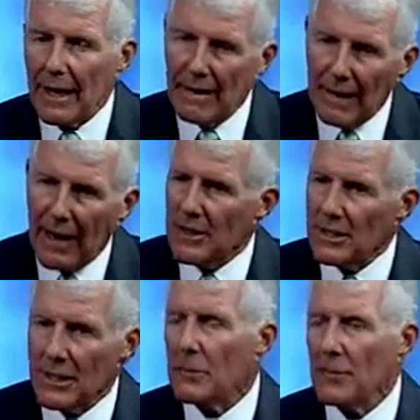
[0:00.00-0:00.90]
Larry
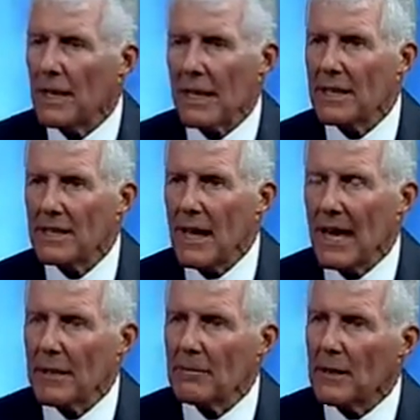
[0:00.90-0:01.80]
seems to be a nice
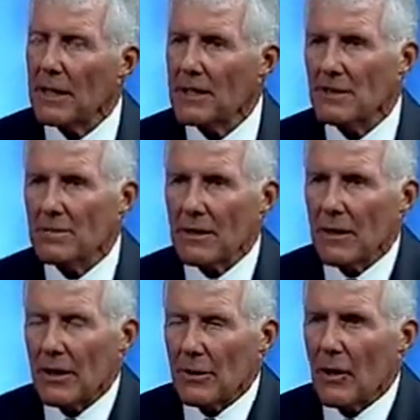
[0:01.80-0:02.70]
guy, but he's
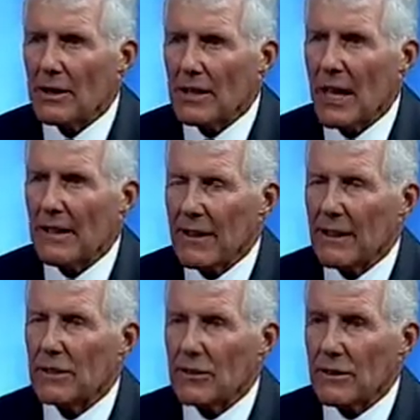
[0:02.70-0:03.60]
on the wrong side of the
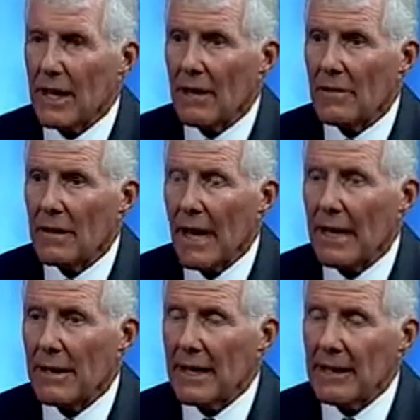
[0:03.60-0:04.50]
issues now.
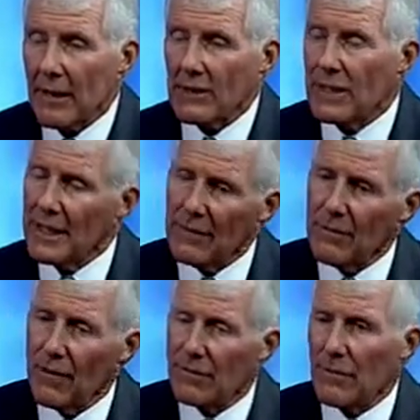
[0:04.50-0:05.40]
And he knows it. He didn't
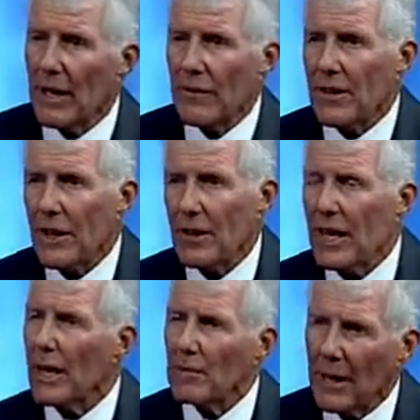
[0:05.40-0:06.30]
vote for health care. He
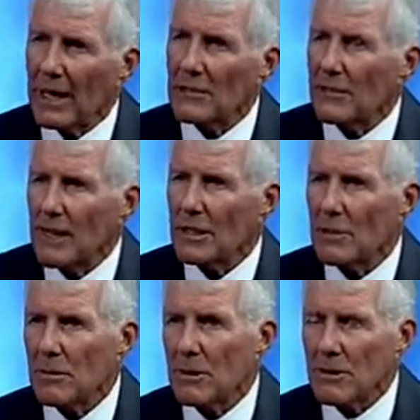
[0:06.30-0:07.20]
got a pass from Nancy
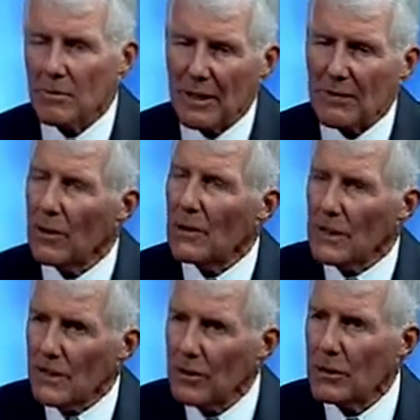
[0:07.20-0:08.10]
Pelosi, but he voted to
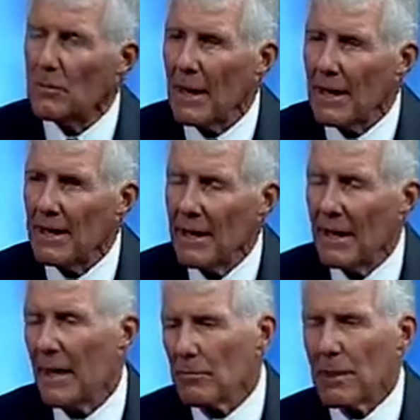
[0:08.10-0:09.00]
close debate
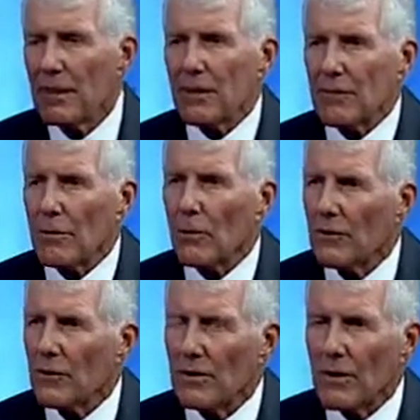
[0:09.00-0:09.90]
and bring it to the floor
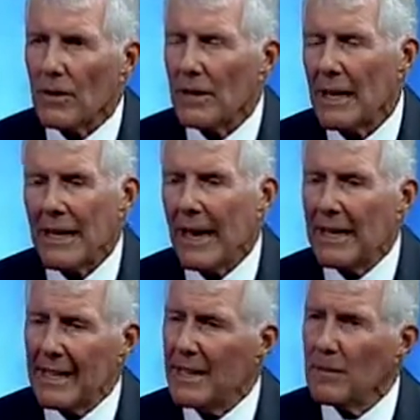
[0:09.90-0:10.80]
for a vote. And
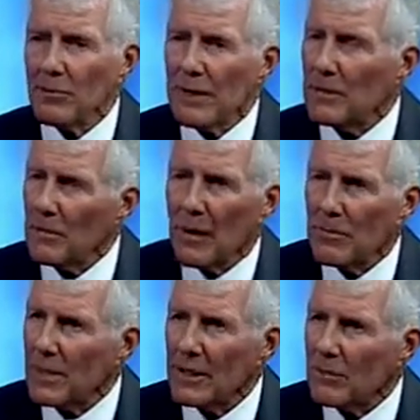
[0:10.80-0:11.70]
he didn't impress
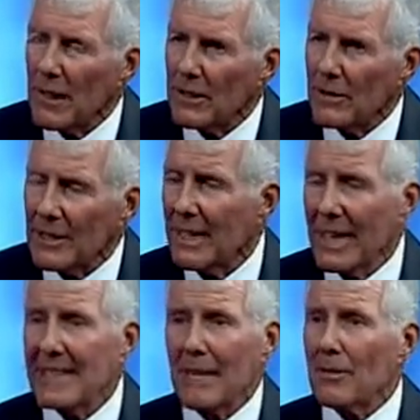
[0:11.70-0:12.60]
Republicans by doing that.
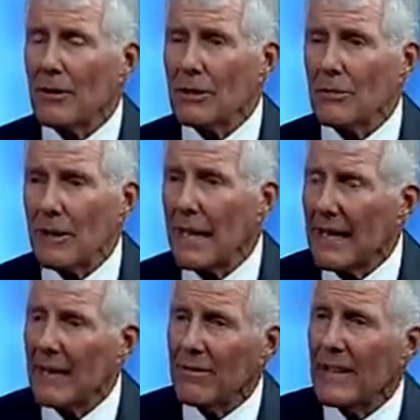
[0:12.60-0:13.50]
And Democrats are mad
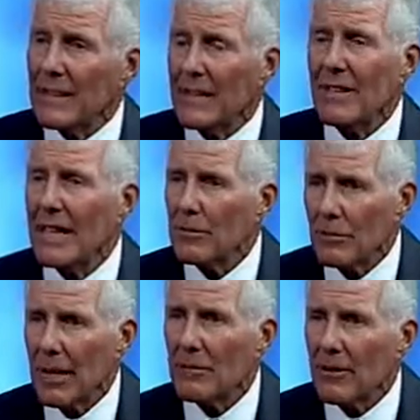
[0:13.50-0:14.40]
at it. In fact, he even had a
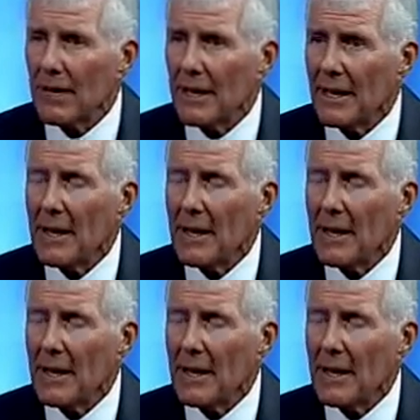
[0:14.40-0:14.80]
primary.